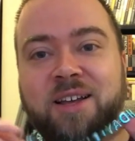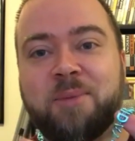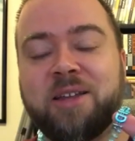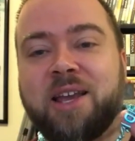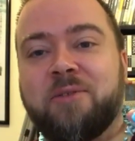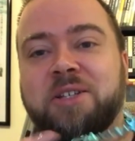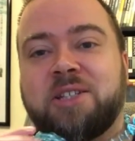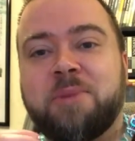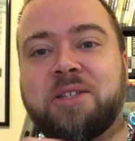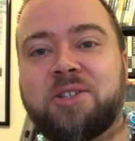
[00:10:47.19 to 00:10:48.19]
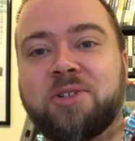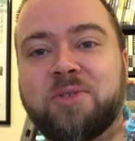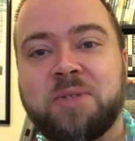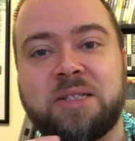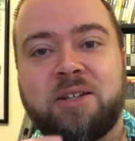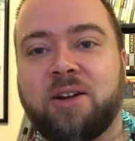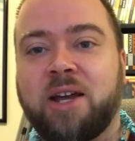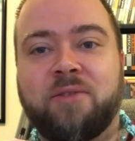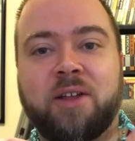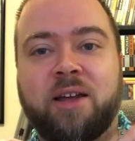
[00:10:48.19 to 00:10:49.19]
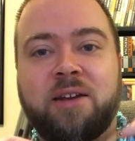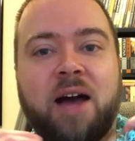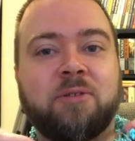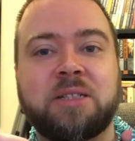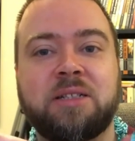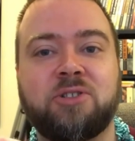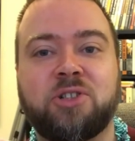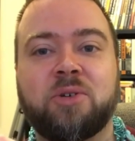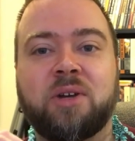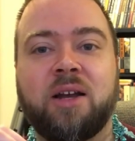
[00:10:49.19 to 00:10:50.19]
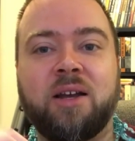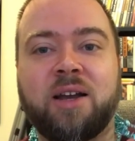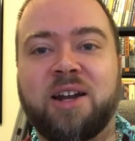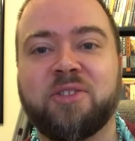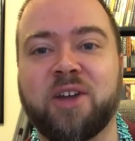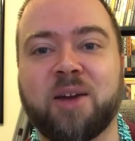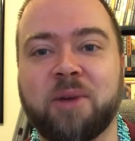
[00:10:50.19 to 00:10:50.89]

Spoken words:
Emily gave this to me, too. It was, you know, kind of like a novelty joke kind of thing.